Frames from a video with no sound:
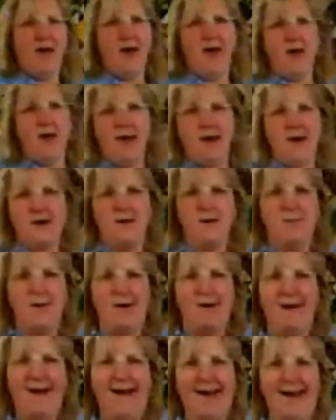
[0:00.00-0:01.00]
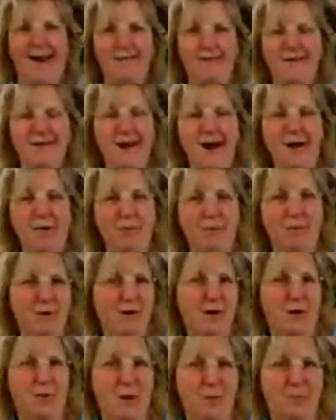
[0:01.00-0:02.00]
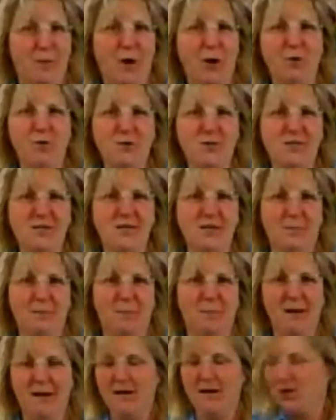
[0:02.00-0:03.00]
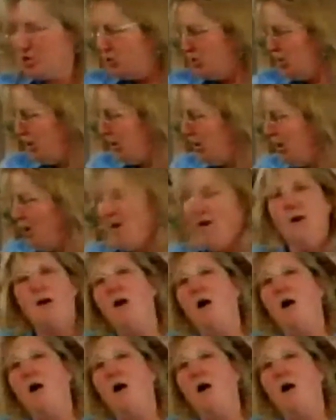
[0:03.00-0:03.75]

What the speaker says: And about half an hour ago, I posted the picture